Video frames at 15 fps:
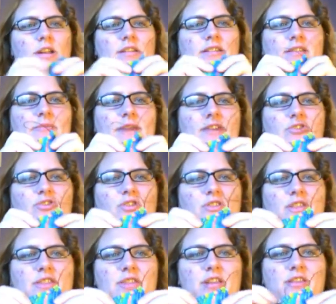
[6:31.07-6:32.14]
I wanted to
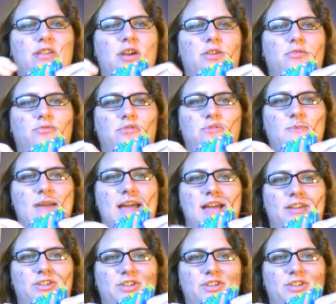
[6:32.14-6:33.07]
make sure that the toes